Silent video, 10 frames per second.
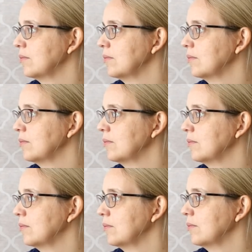
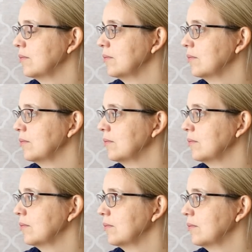
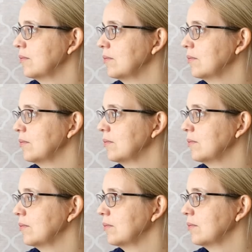
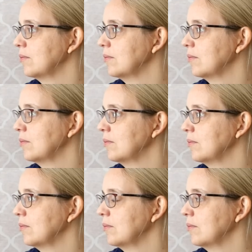
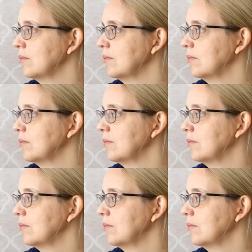The person shown says nothing.